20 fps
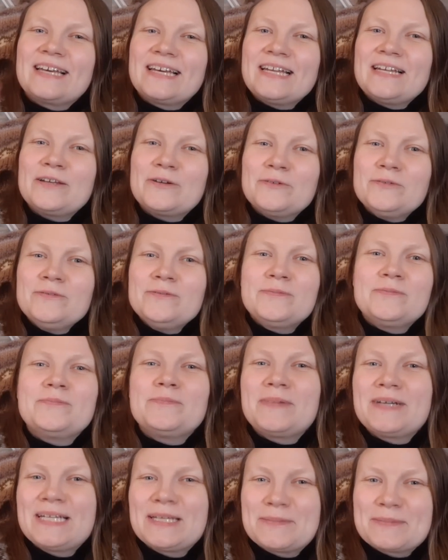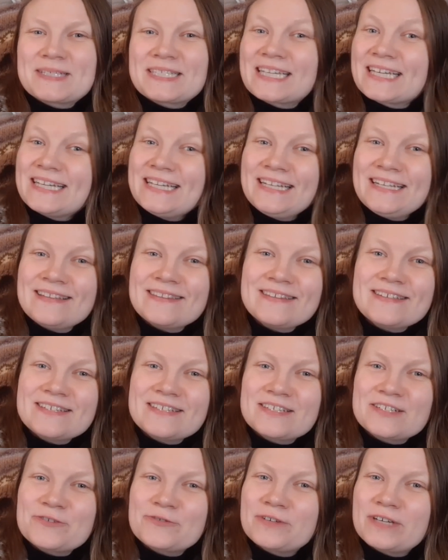Hello, my name is Karina.
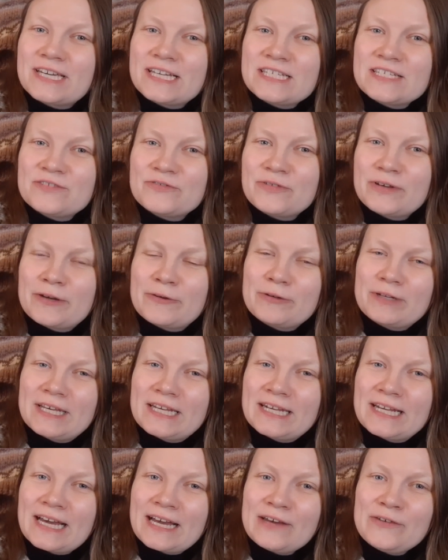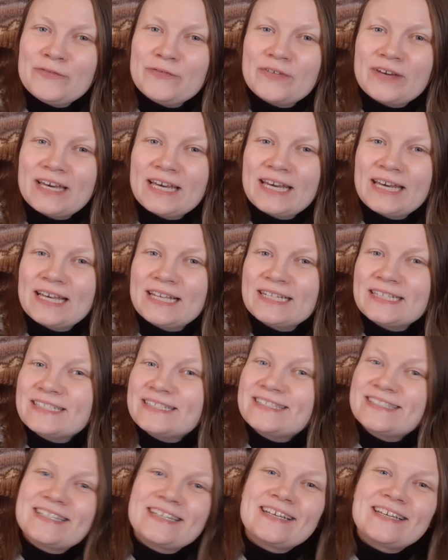This is Creative Everyday Life, and